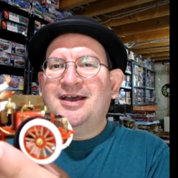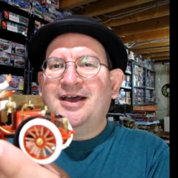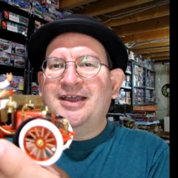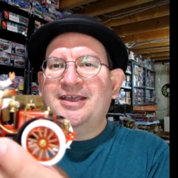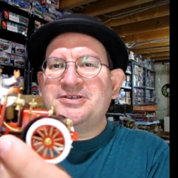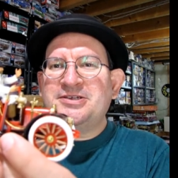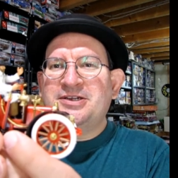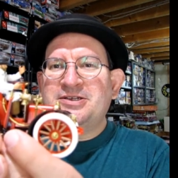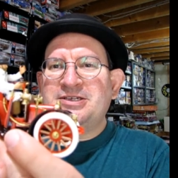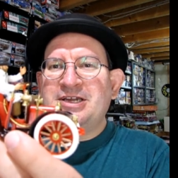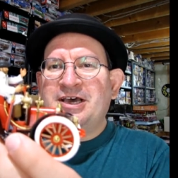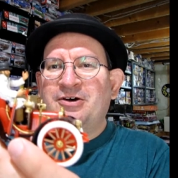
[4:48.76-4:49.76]
I guess it
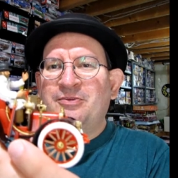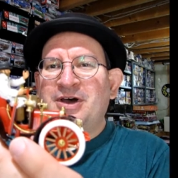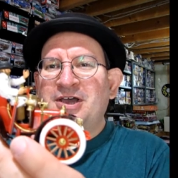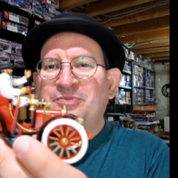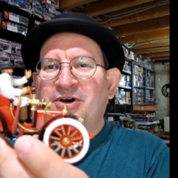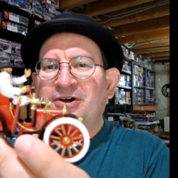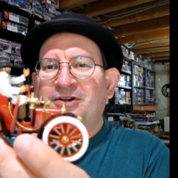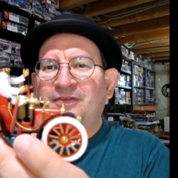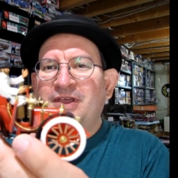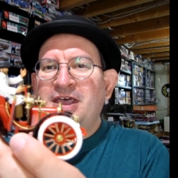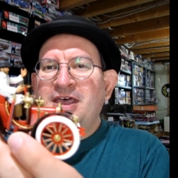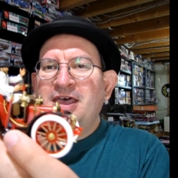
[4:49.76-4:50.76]
is now my model.
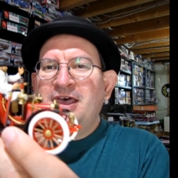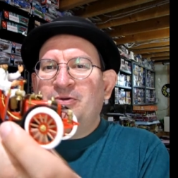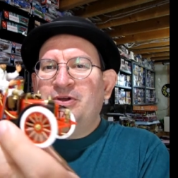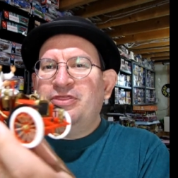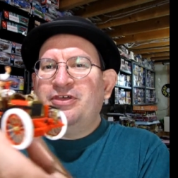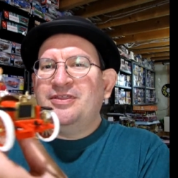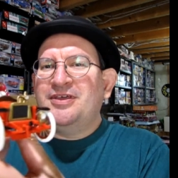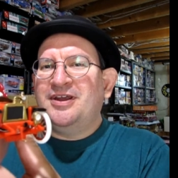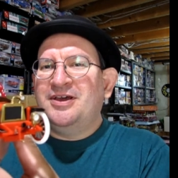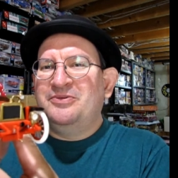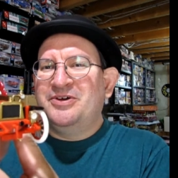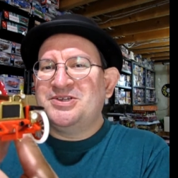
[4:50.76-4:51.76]
And one thing that
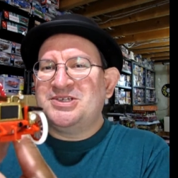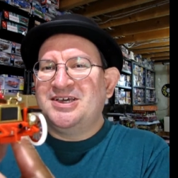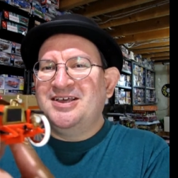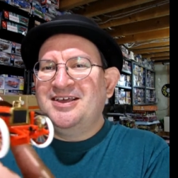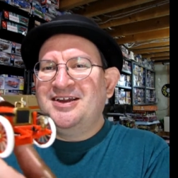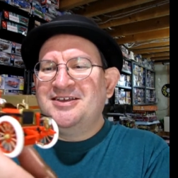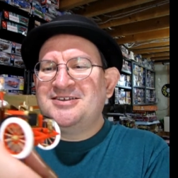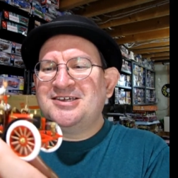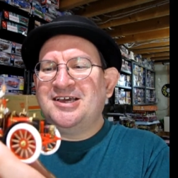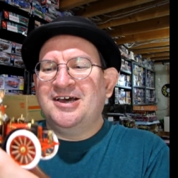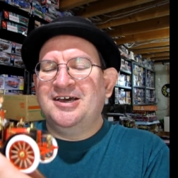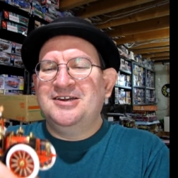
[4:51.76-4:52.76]
I will say that is
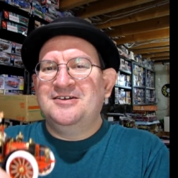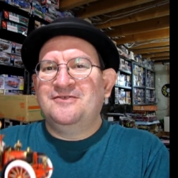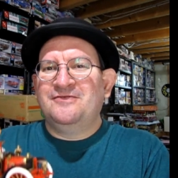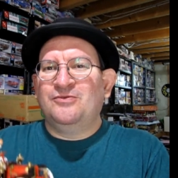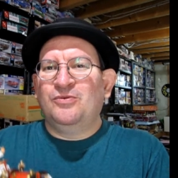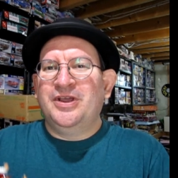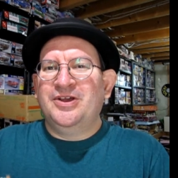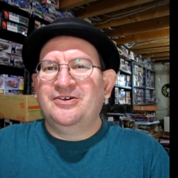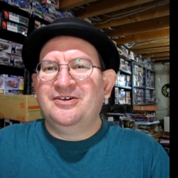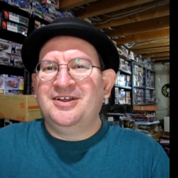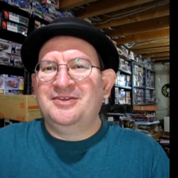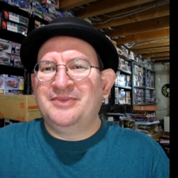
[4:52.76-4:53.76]
kind of
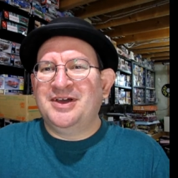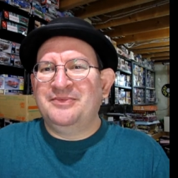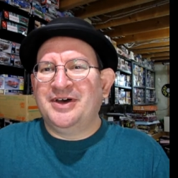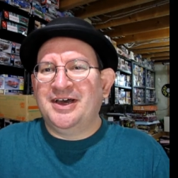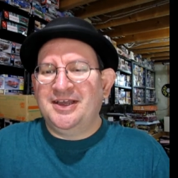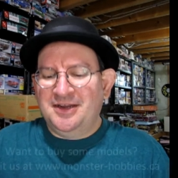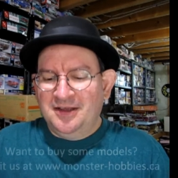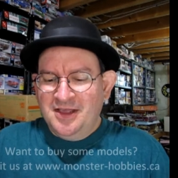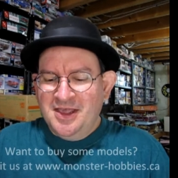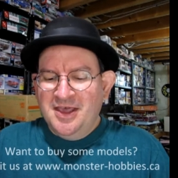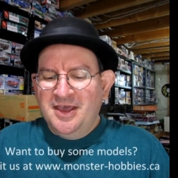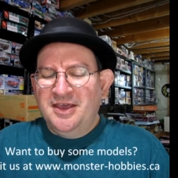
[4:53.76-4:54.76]
weird in my mind
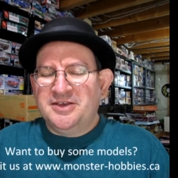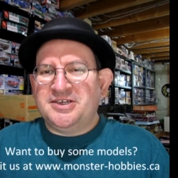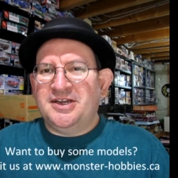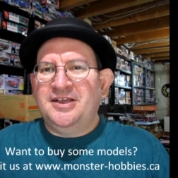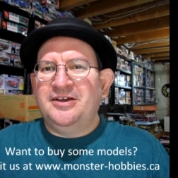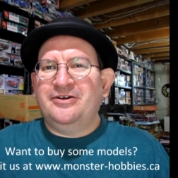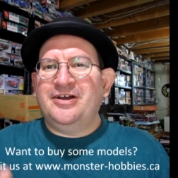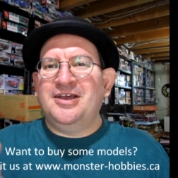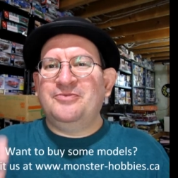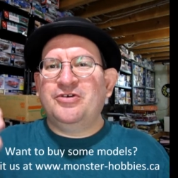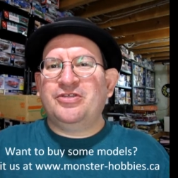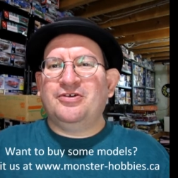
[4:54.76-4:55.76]
is that here I
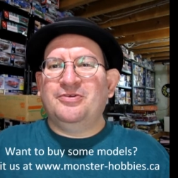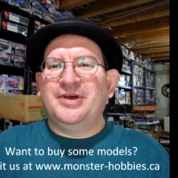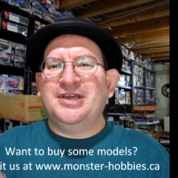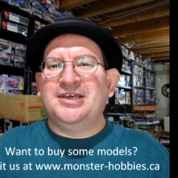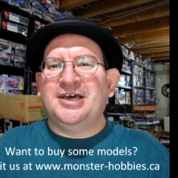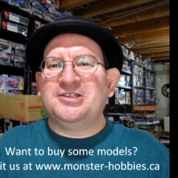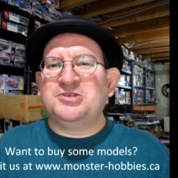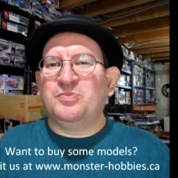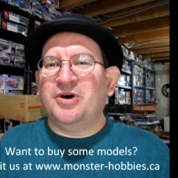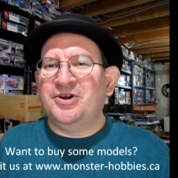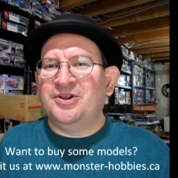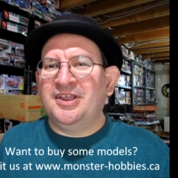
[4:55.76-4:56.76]
am with all my dad's
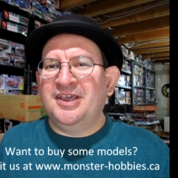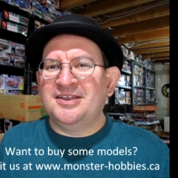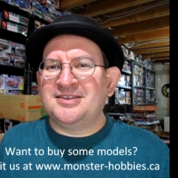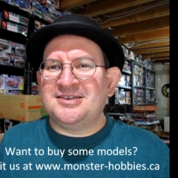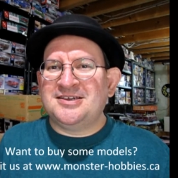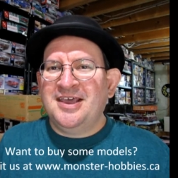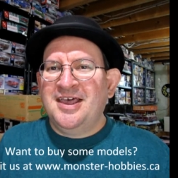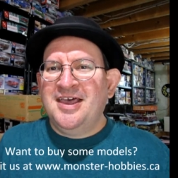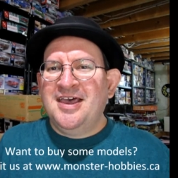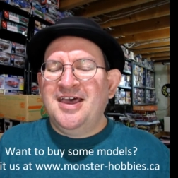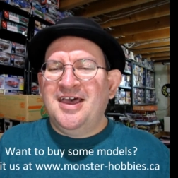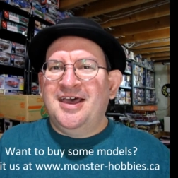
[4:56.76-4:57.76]
model kits,
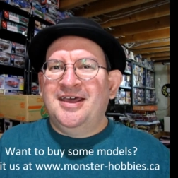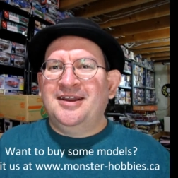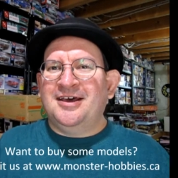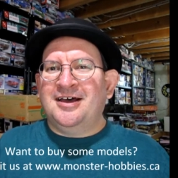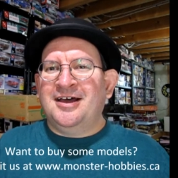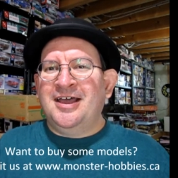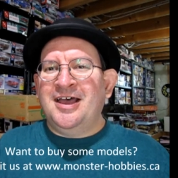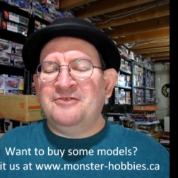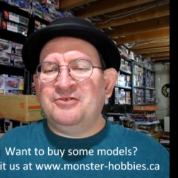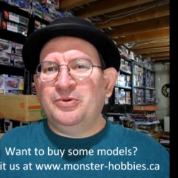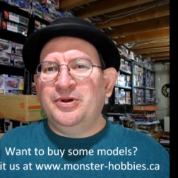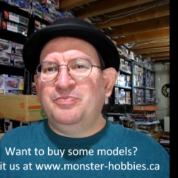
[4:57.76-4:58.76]
and I
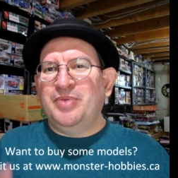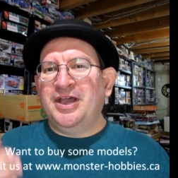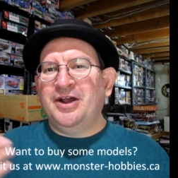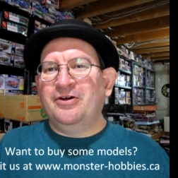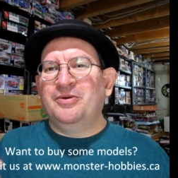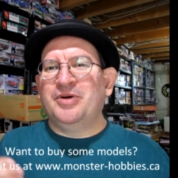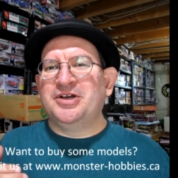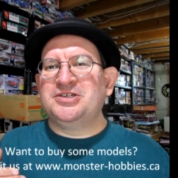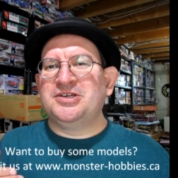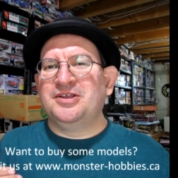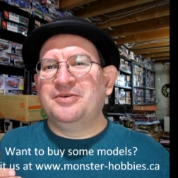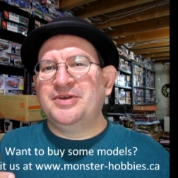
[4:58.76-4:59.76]
have to repair a
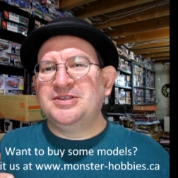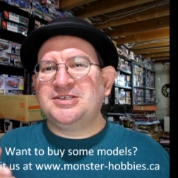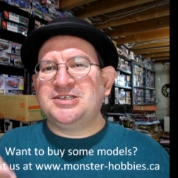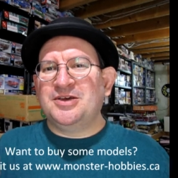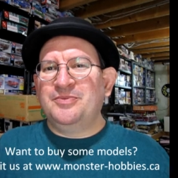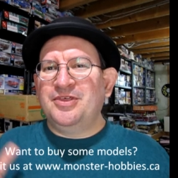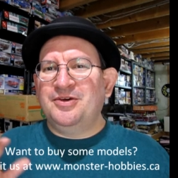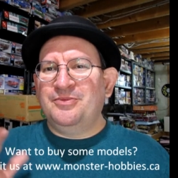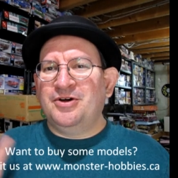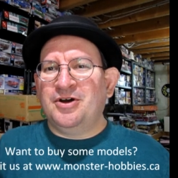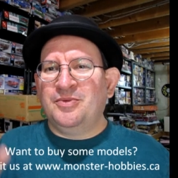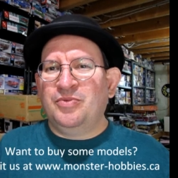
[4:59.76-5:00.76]
bunch of them, and some of
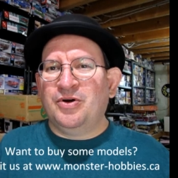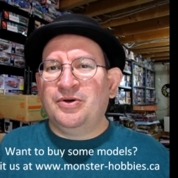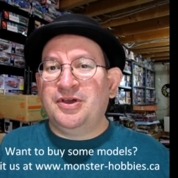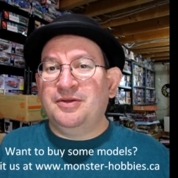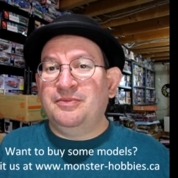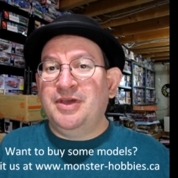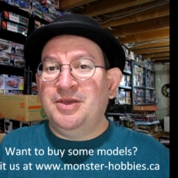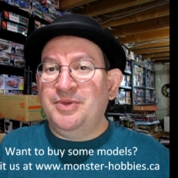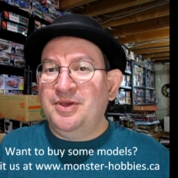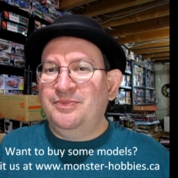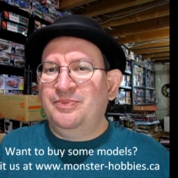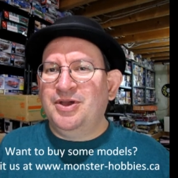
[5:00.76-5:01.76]
them are broken
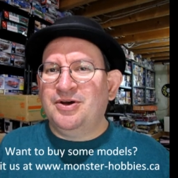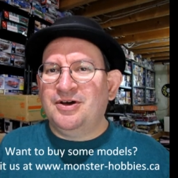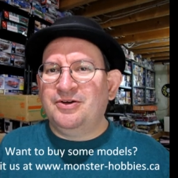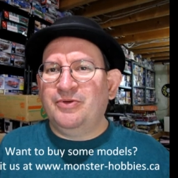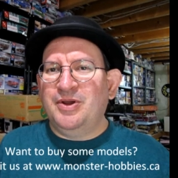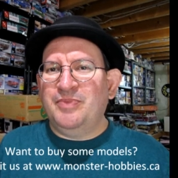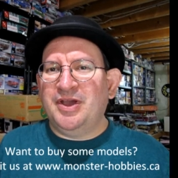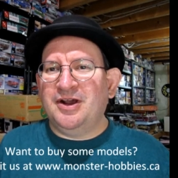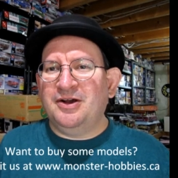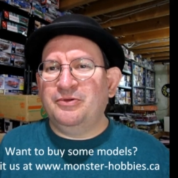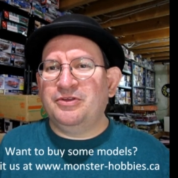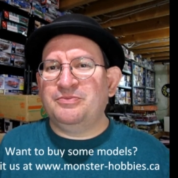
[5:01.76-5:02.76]
maybe beyond
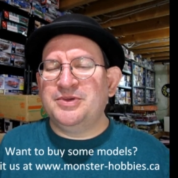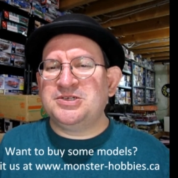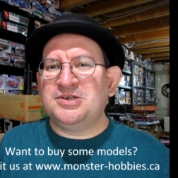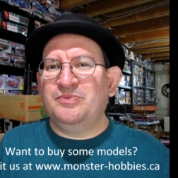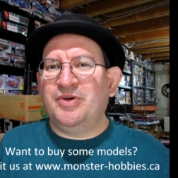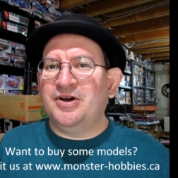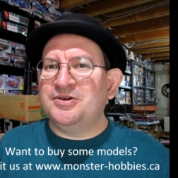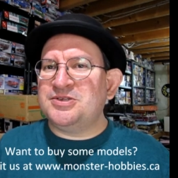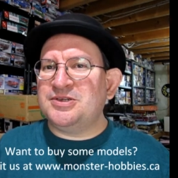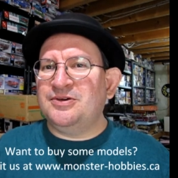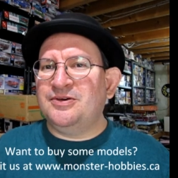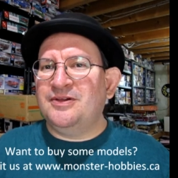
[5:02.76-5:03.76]
repair with missing
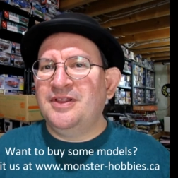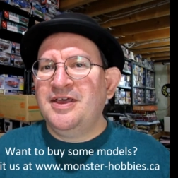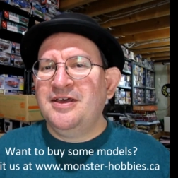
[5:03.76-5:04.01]
parts and all.